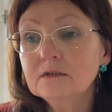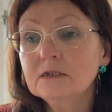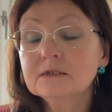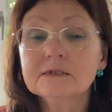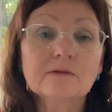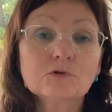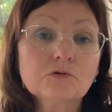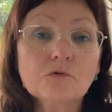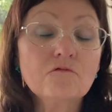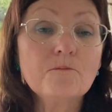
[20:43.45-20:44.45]
in some
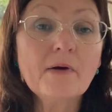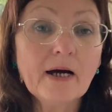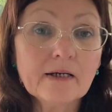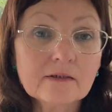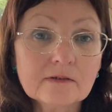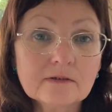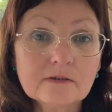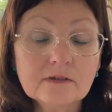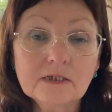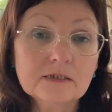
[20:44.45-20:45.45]
sort of bag
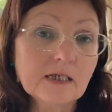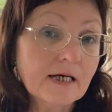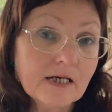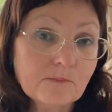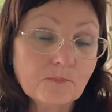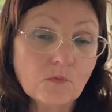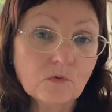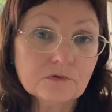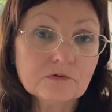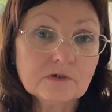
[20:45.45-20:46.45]
in airport.